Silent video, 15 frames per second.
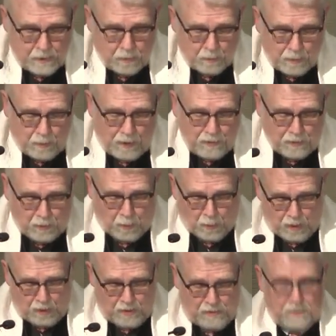We want the
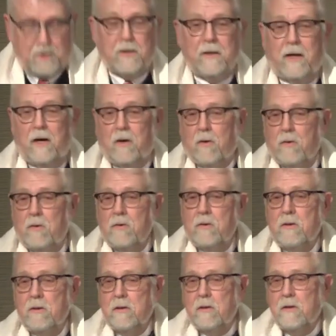world to know
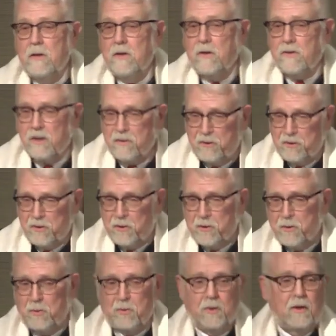that
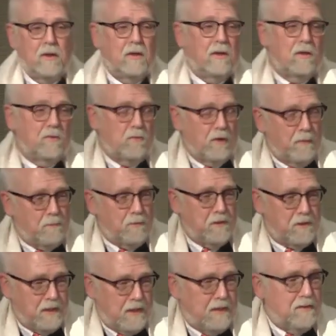you
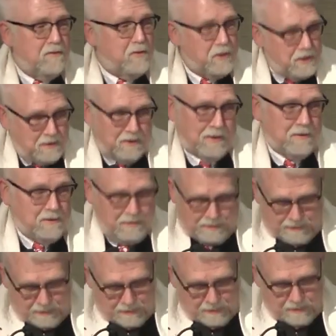represent
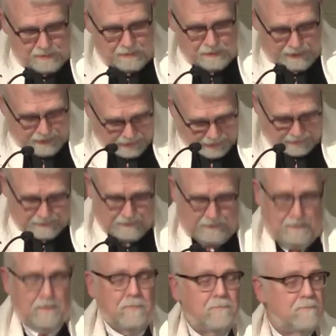Jesus to us."